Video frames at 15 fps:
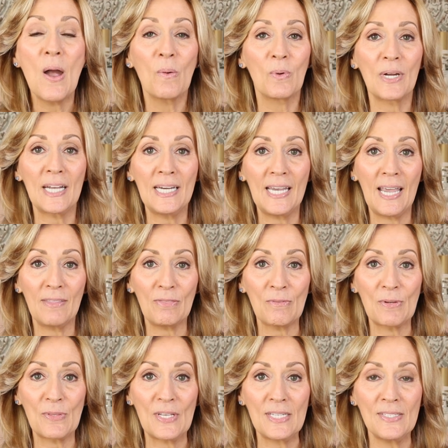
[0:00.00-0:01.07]
We're going to get
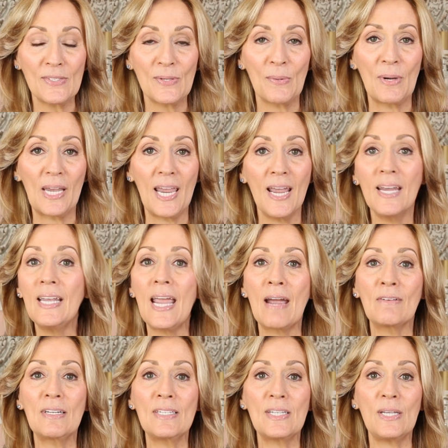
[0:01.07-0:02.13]
through this. So I can't
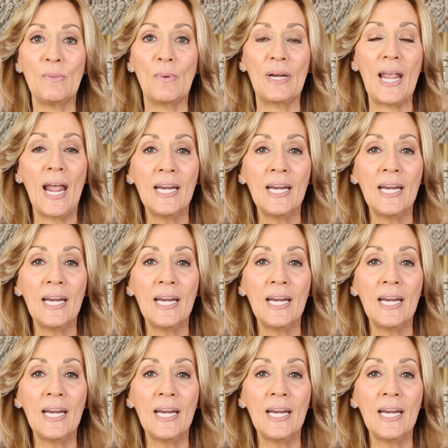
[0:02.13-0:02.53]
guarantee what